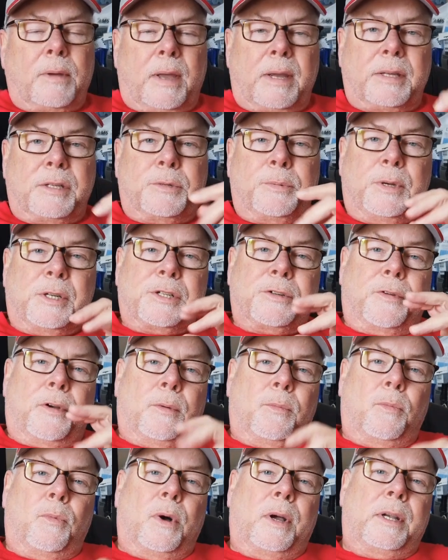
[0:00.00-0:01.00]
So I can switch
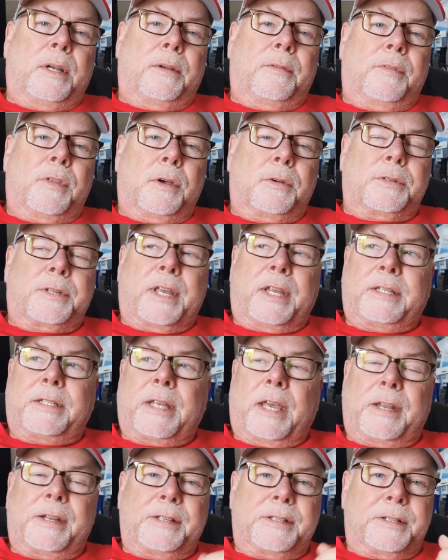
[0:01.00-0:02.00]
from one of those
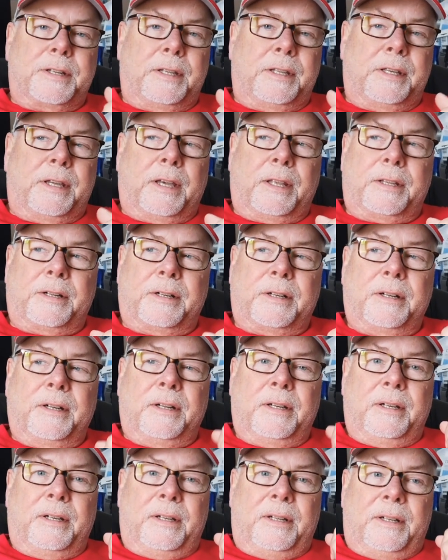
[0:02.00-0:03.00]
antennas to the other,
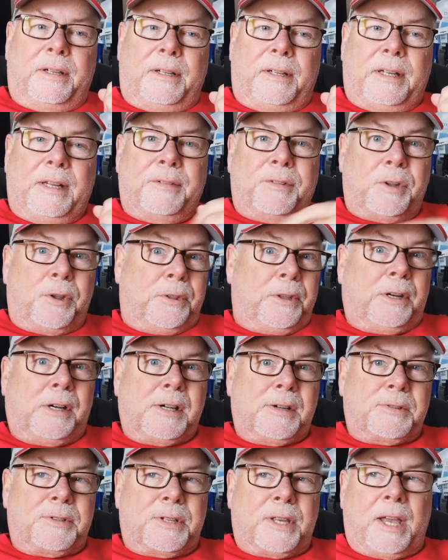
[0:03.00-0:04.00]
even though
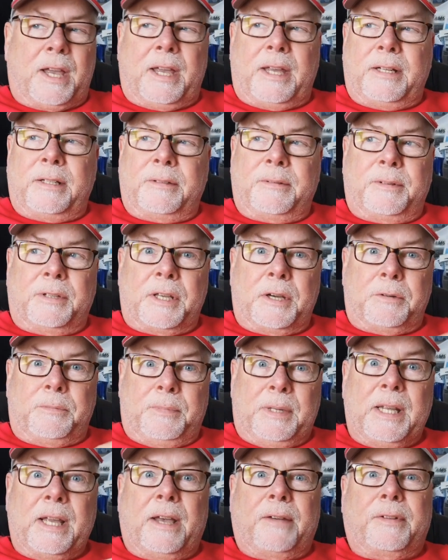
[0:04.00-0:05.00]
they're outside, without
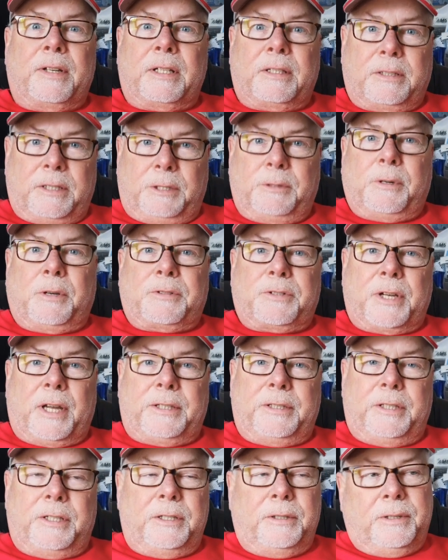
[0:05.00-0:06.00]
me having to go
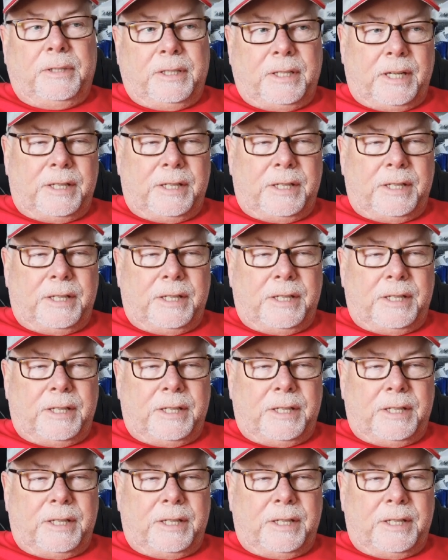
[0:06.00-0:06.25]
outside to do it.